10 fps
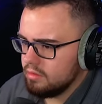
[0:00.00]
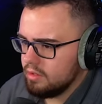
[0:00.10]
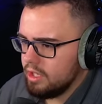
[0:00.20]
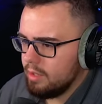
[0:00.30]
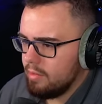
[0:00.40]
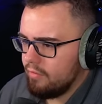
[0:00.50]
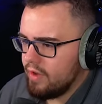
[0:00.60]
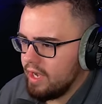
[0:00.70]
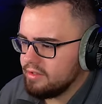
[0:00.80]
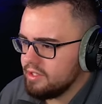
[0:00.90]
EMF
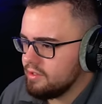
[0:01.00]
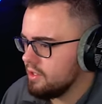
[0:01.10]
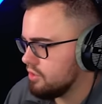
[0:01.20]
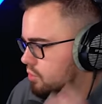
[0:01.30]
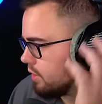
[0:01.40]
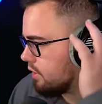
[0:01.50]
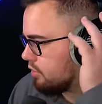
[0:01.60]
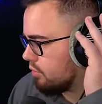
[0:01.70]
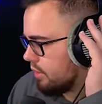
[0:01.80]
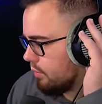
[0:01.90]
ITT
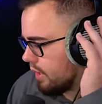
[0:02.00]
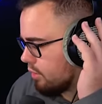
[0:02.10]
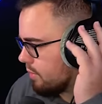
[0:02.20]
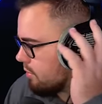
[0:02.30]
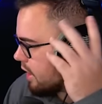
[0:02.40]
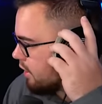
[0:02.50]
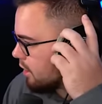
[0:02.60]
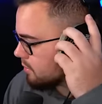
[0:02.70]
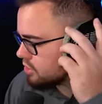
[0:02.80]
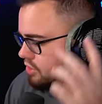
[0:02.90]
23. We gotta remember that
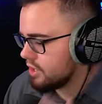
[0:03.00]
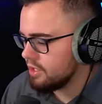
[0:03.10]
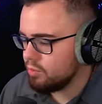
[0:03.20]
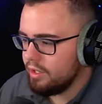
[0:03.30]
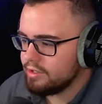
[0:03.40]
number just in case we need